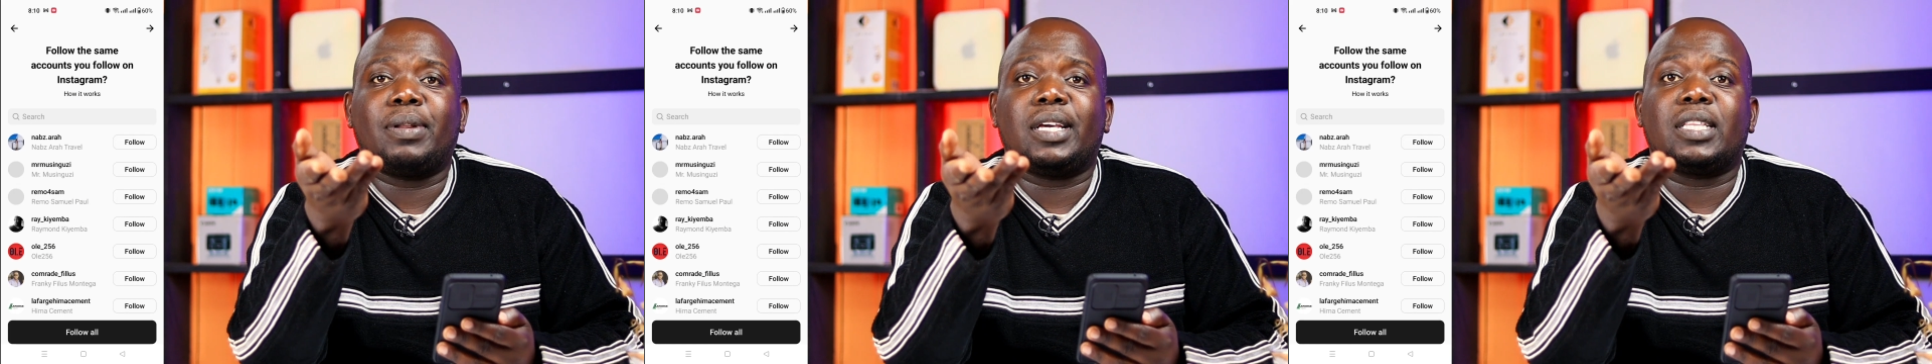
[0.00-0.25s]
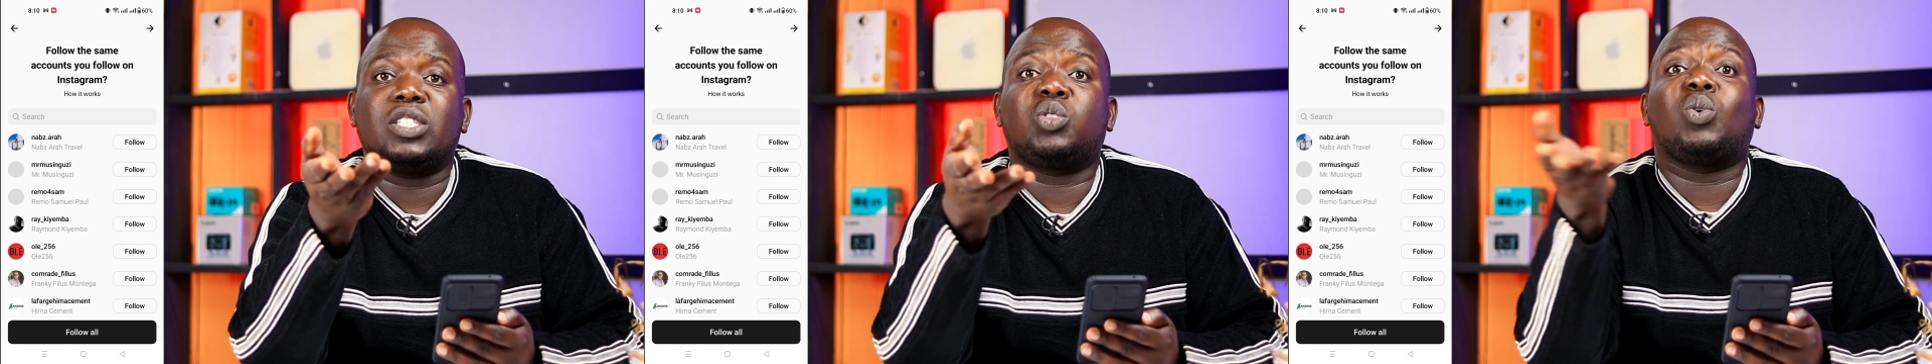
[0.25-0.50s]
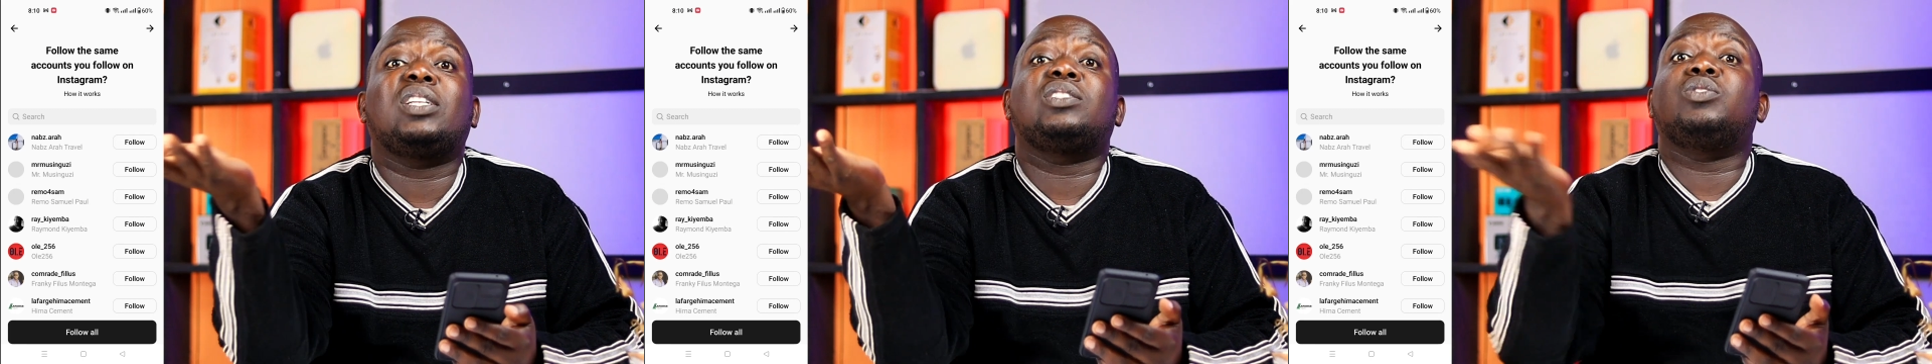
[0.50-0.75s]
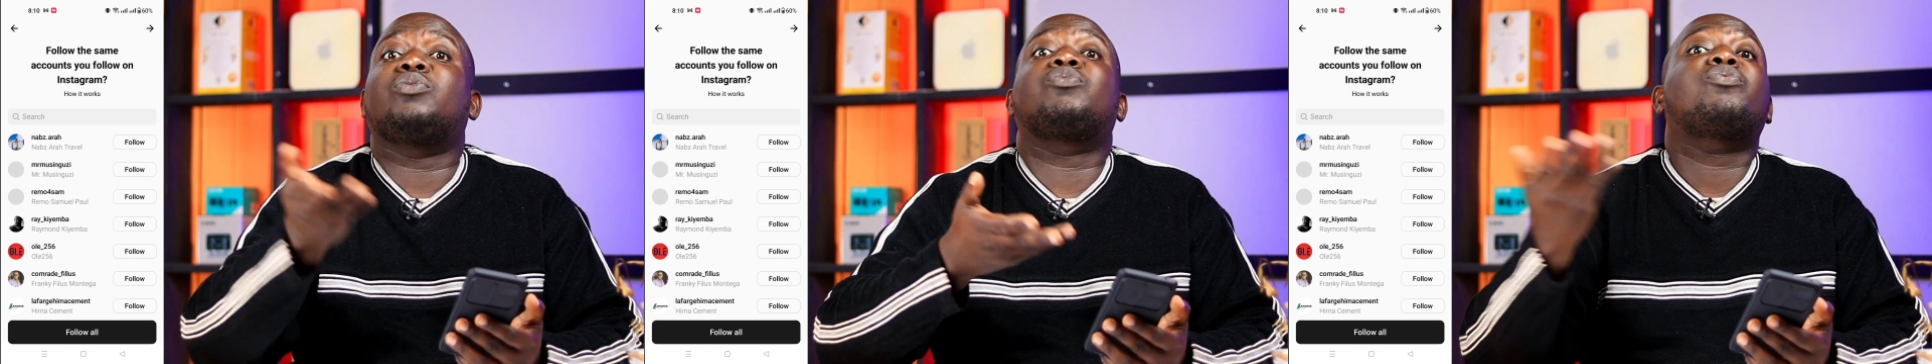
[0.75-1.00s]
something like this, you
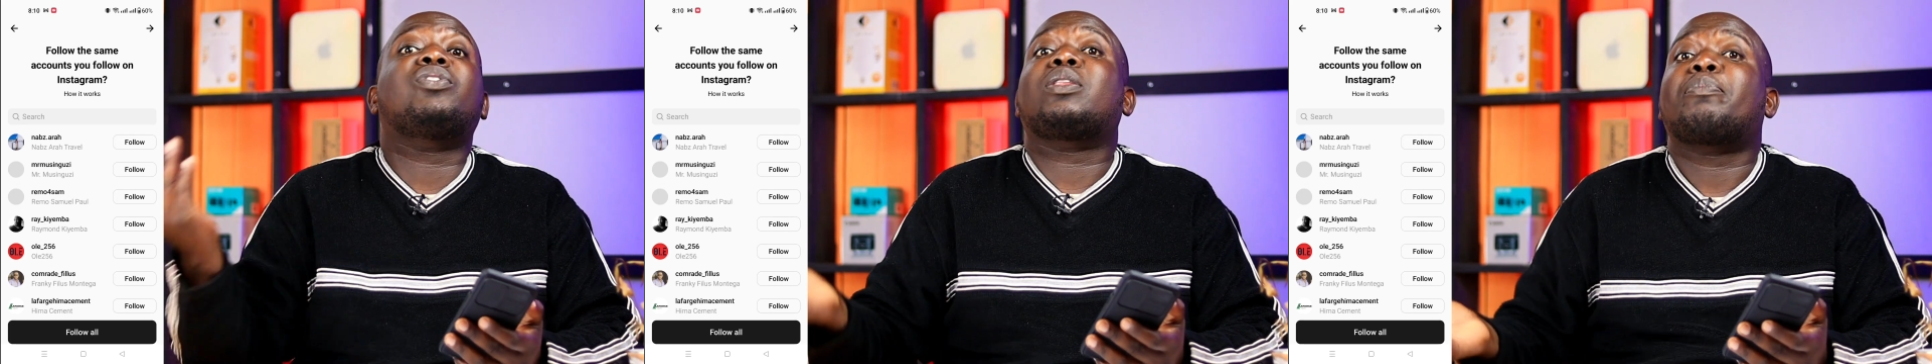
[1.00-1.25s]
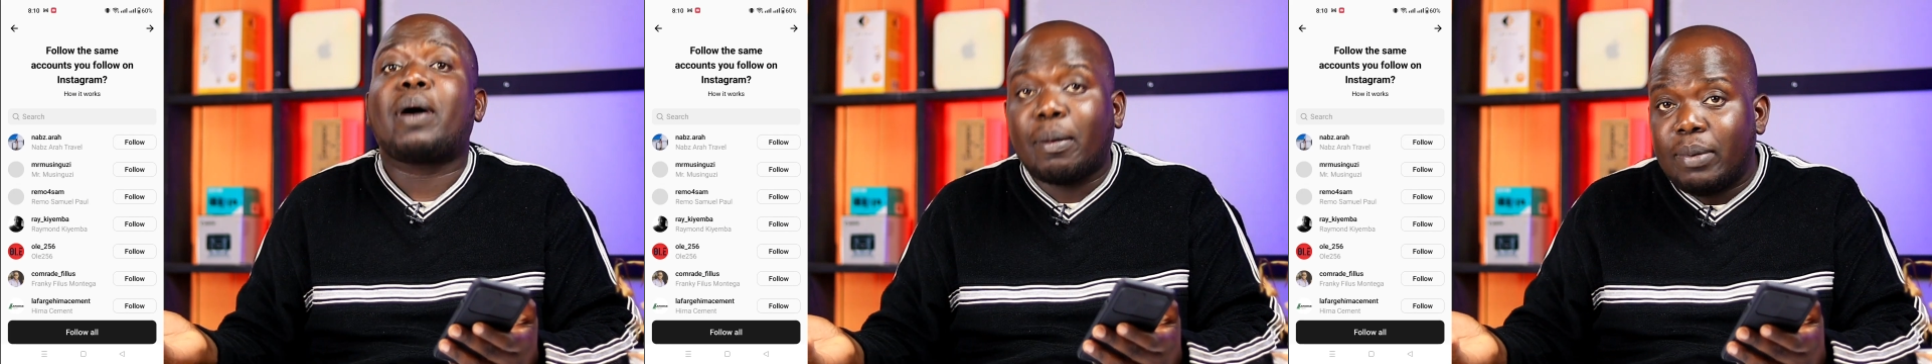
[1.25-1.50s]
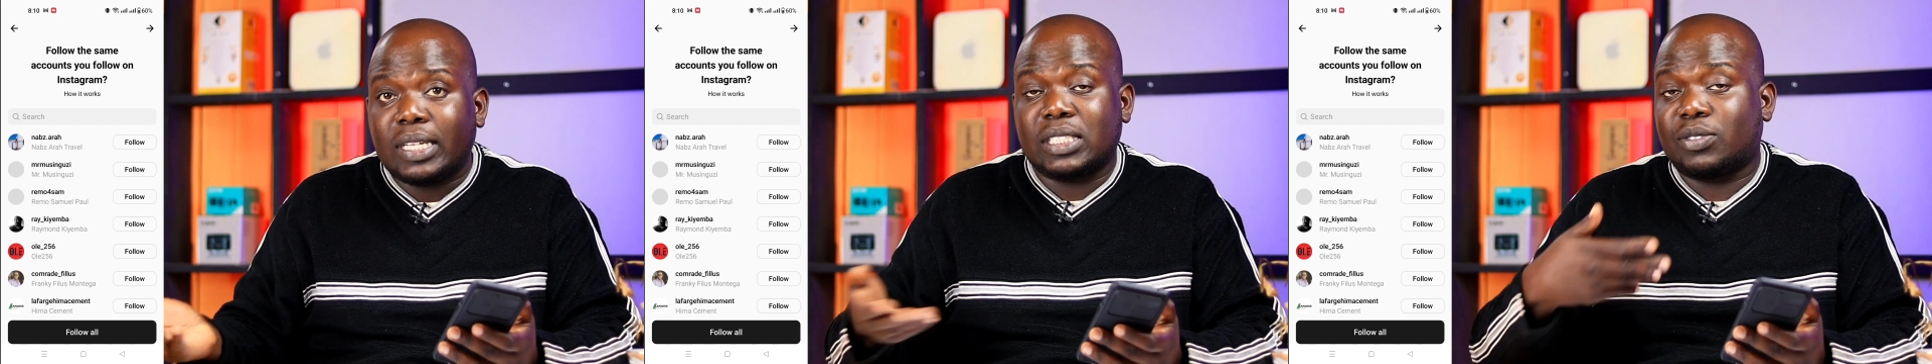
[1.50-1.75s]
want it for the public.